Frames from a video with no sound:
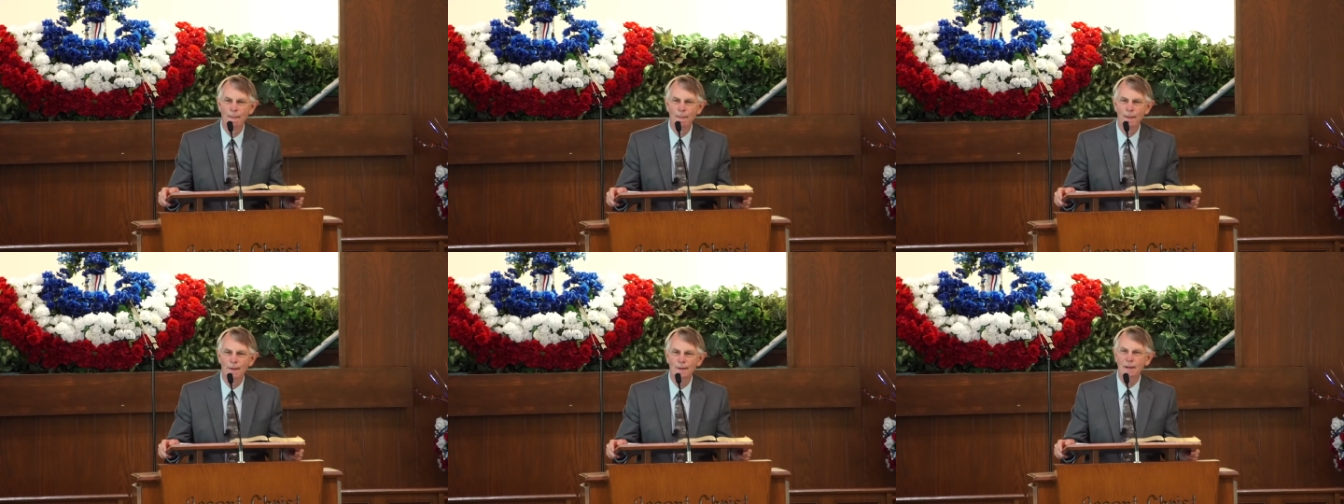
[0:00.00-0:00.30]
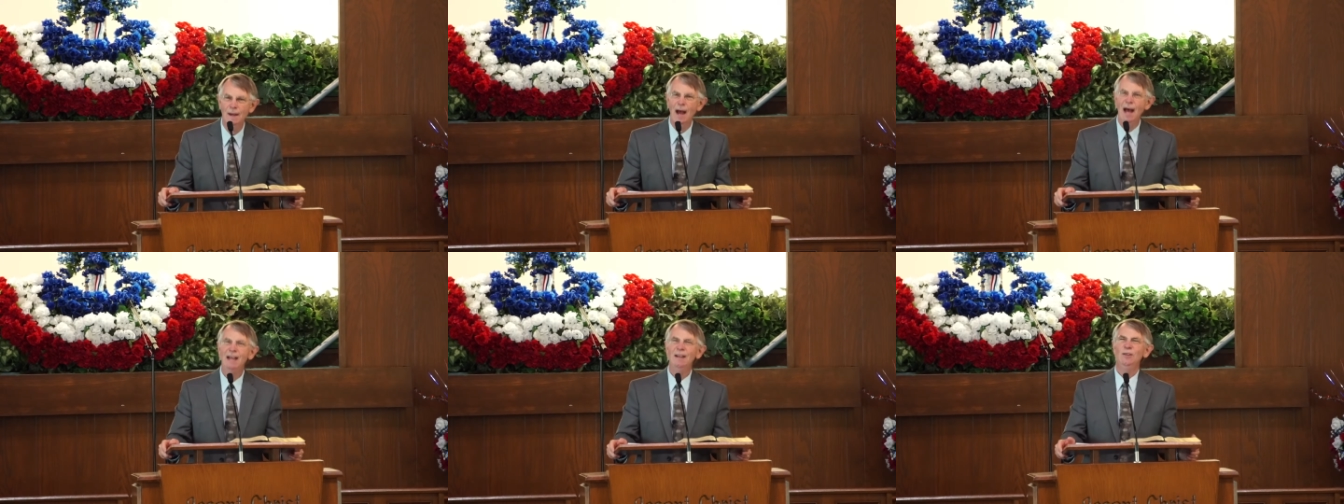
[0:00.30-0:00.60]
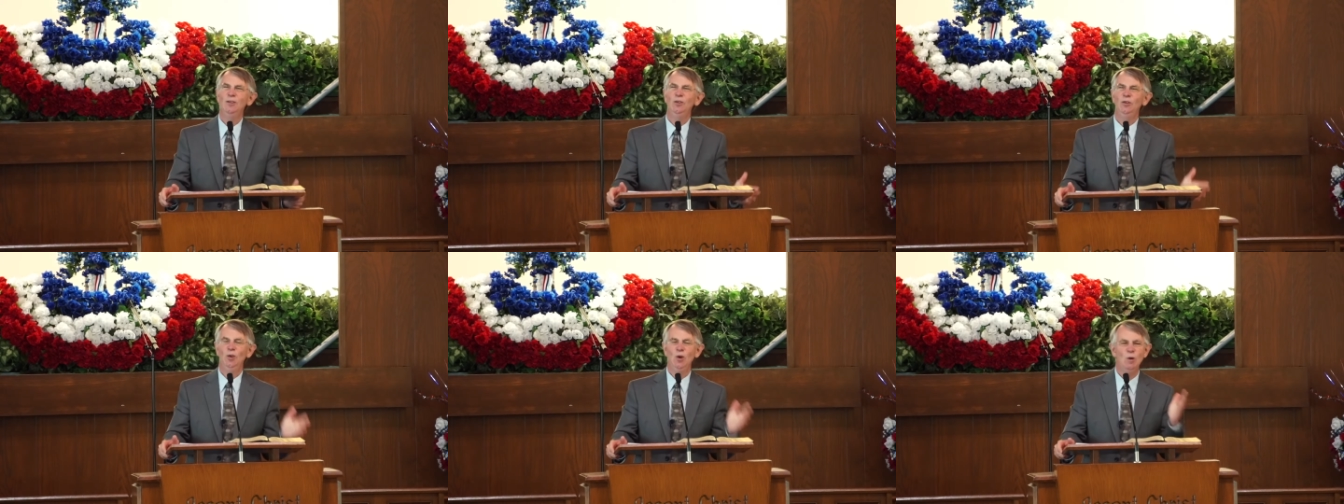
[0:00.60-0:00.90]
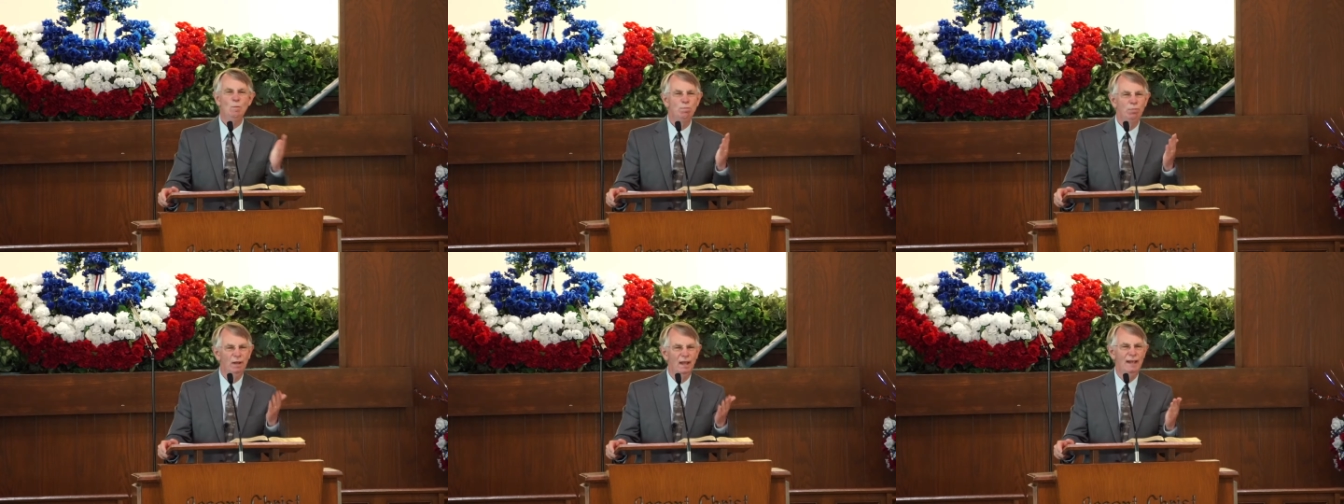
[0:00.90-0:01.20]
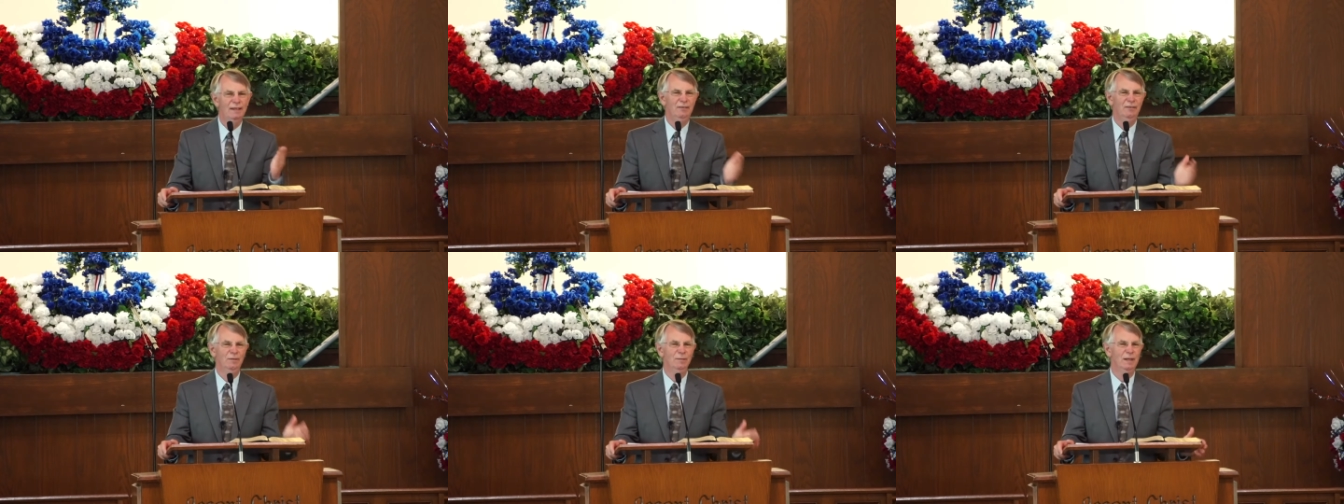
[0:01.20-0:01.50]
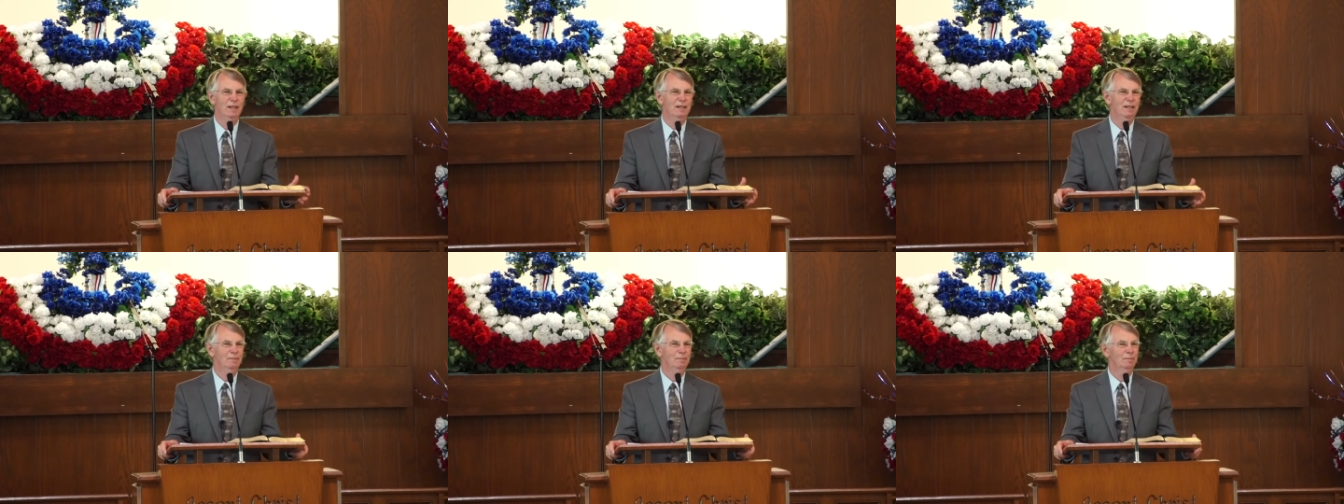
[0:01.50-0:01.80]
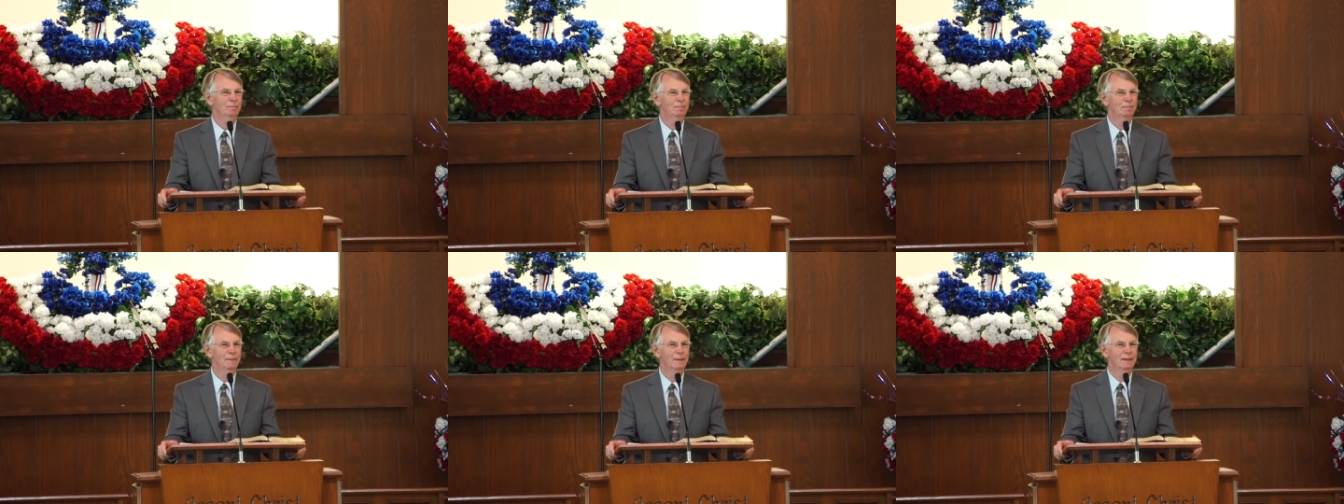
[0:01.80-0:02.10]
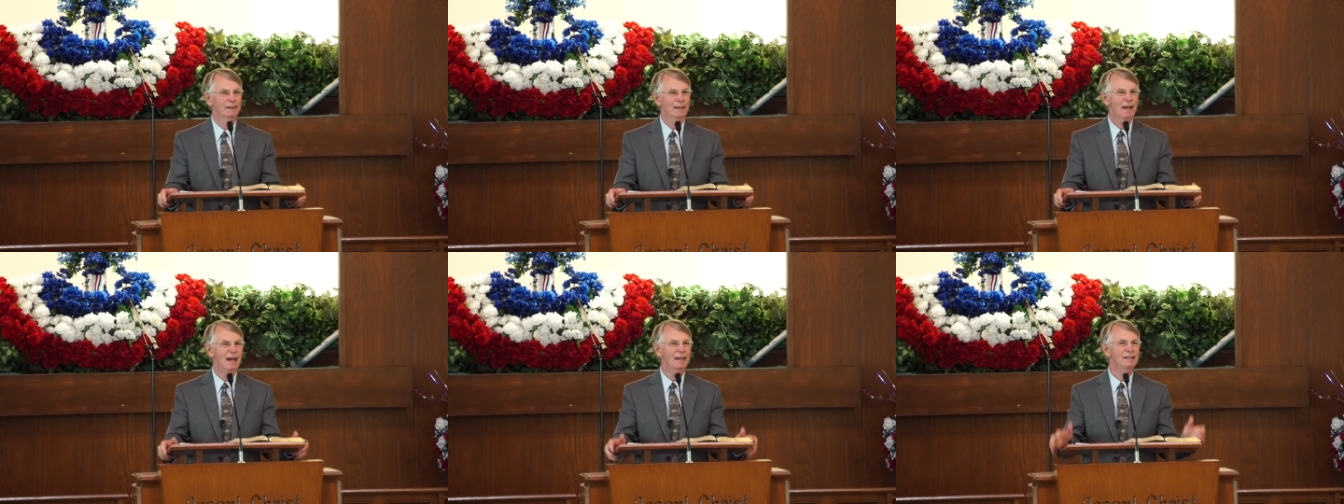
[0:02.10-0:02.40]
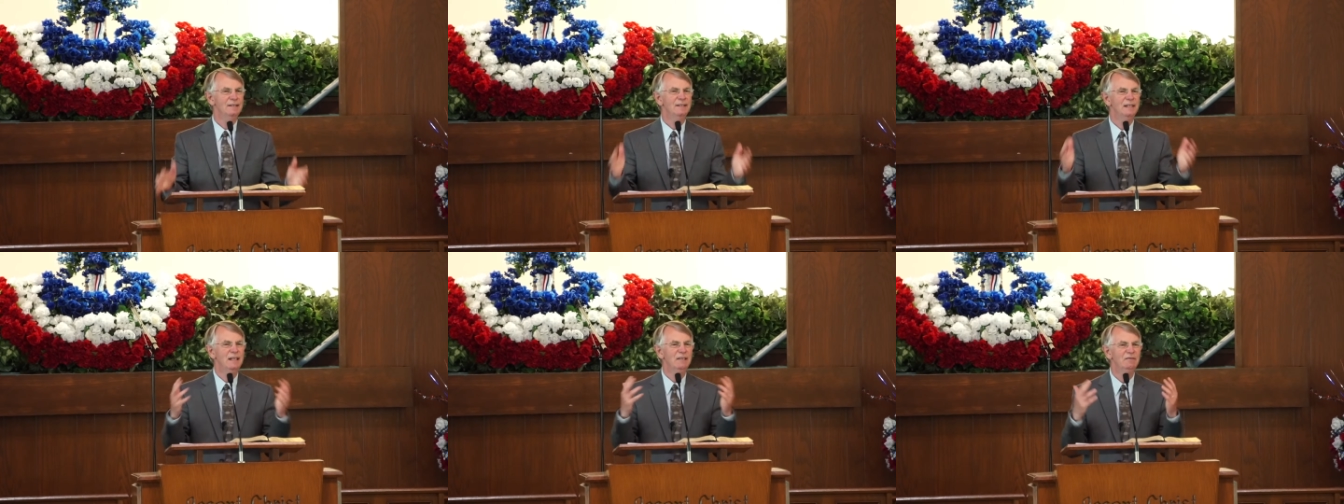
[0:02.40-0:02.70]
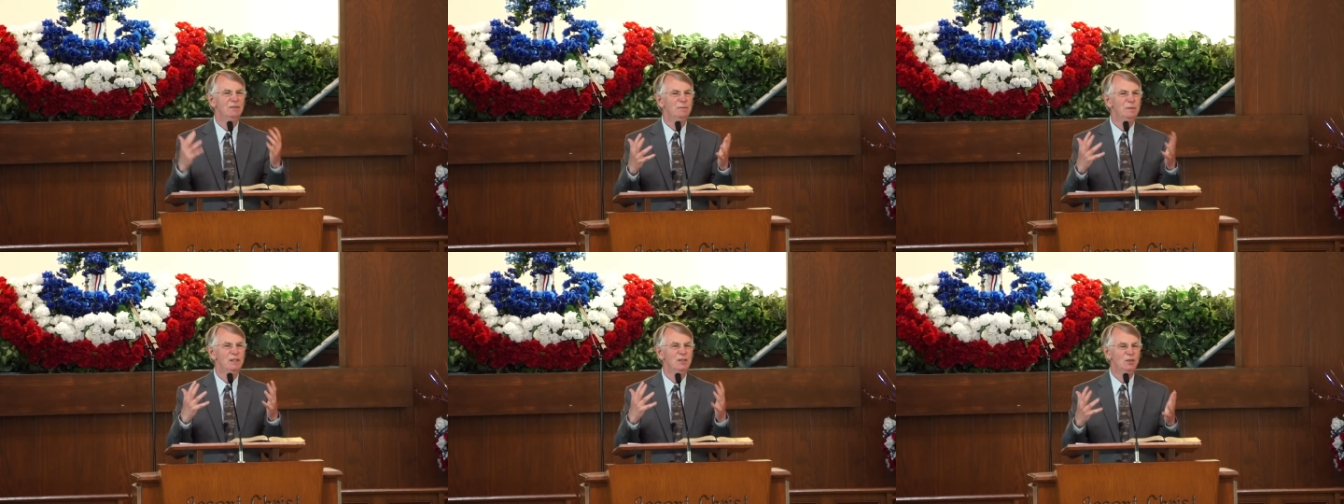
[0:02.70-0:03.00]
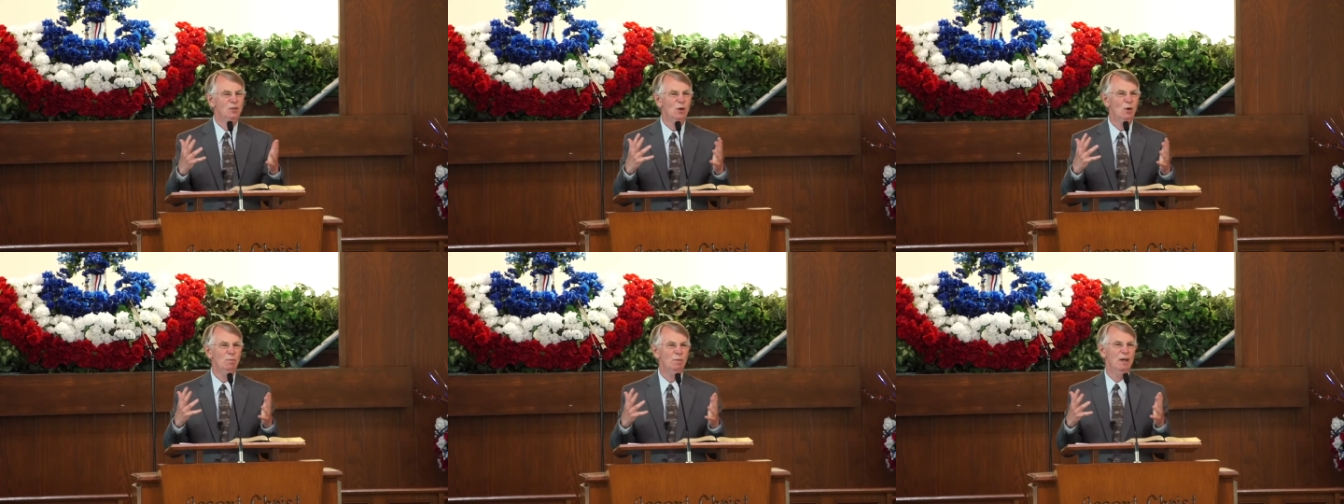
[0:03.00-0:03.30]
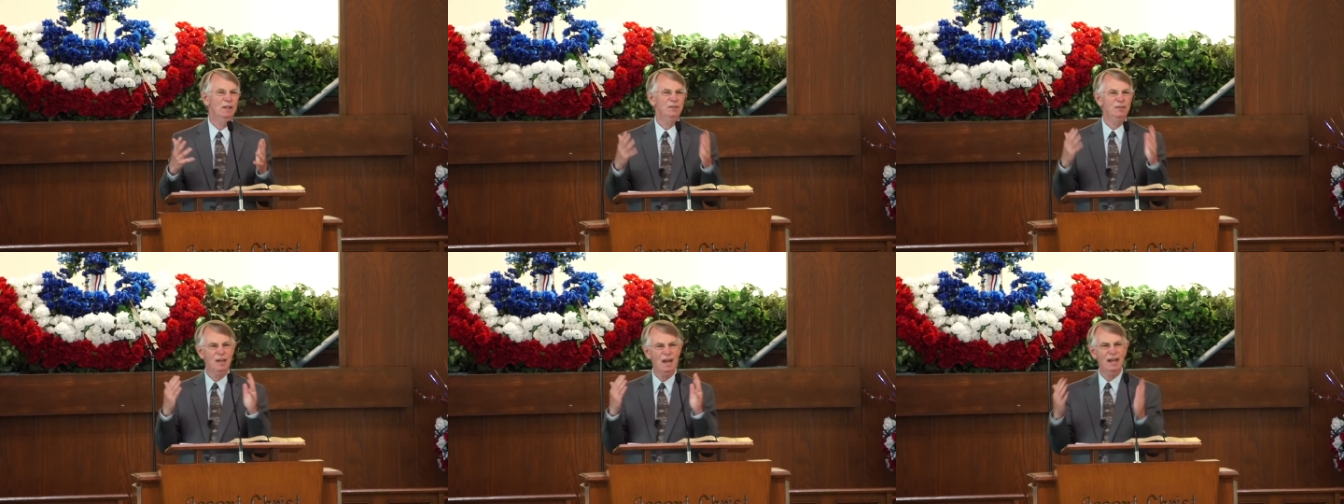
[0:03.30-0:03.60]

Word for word: God has so blessed me. God has given me so much.